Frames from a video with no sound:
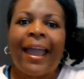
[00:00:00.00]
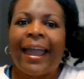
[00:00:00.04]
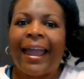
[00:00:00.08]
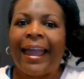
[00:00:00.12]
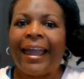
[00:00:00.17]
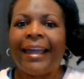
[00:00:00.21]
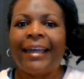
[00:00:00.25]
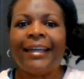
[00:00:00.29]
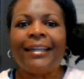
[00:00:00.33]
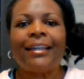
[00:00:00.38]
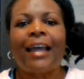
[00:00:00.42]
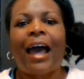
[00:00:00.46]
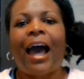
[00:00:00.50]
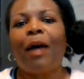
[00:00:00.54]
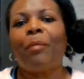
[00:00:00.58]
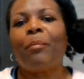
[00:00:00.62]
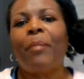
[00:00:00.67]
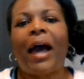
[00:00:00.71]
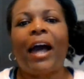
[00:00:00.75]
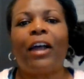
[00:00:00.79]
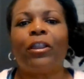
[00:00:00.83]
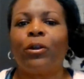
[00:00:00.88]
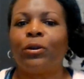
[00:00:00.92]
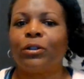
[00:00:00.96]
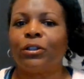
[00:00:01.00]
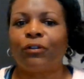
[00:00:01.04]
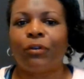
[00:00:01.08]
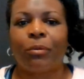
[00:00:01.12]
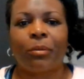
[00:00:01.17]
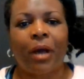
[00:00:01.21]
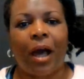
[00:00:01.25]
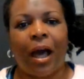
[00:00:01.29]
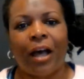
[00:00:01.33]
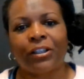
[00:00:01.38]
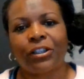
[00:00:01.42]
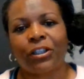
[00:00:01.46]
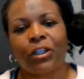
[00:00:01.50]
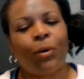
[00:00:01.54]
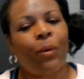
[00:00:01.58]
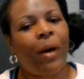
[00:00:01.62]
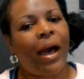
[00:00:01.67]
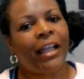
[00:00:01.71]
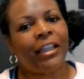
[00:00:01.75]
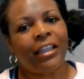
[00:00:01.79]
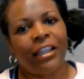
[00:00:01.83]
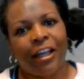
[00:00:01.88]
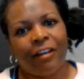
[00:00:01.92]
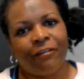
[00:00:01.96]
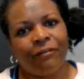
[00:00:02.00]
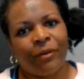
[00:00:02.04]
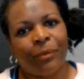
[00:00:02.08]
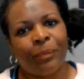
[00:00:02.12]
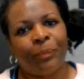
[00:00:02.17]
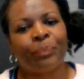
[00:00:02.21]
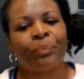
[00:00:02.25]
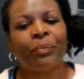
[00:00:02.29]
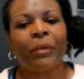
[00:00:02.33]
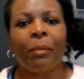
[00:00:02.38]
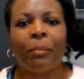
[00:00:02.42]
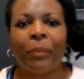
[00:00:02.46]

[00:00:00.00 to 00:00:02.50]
and I buy those from Costco. I love them.